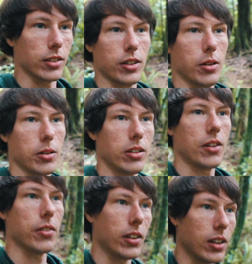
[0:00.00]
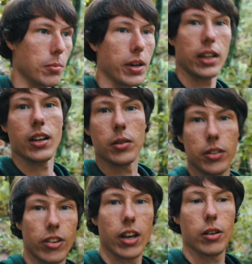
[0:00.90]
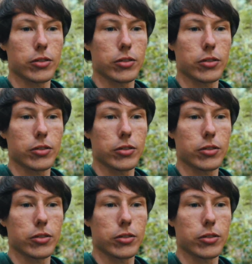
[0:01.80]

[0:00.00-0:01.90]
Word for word: So it definitely made our day